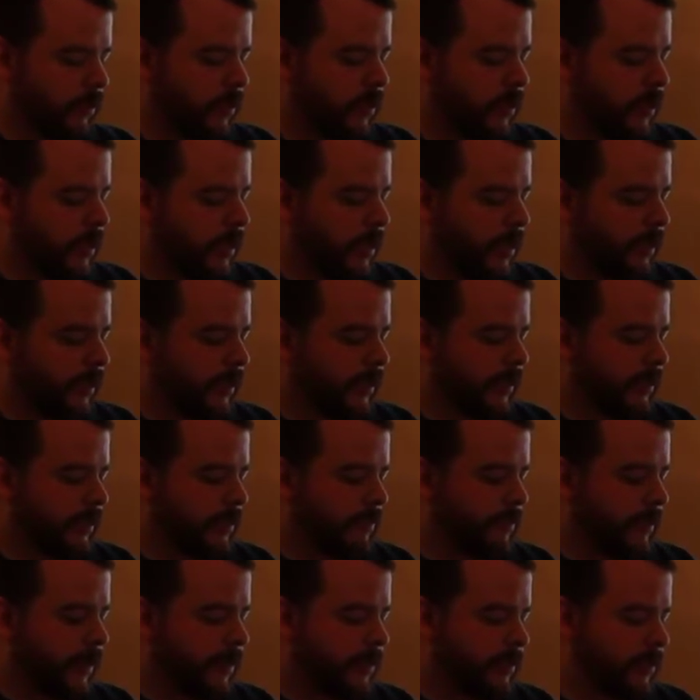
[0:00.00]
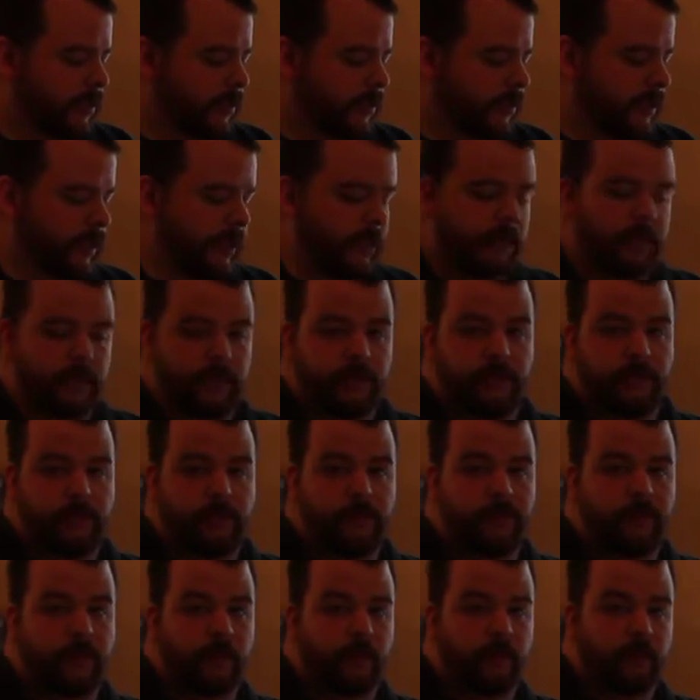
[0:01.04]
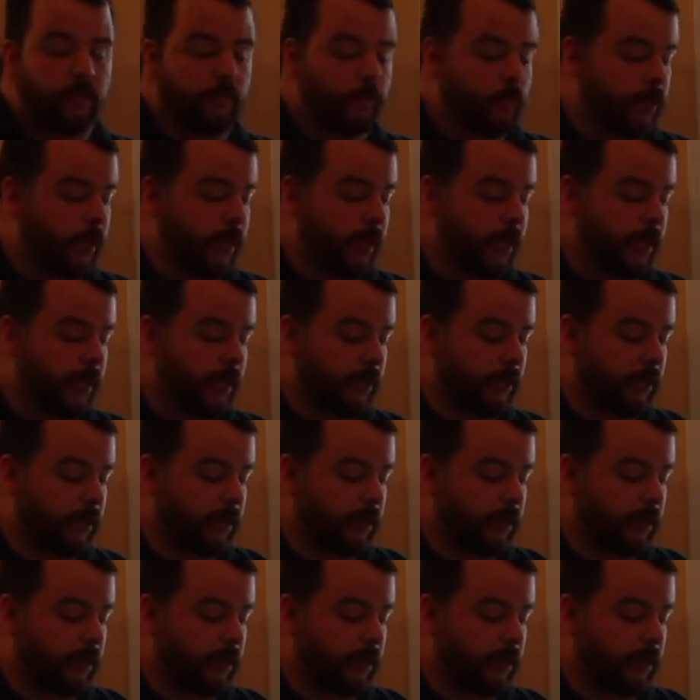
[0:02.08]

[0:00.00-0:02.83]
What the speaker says: I think the spacer's sitting just too far wide.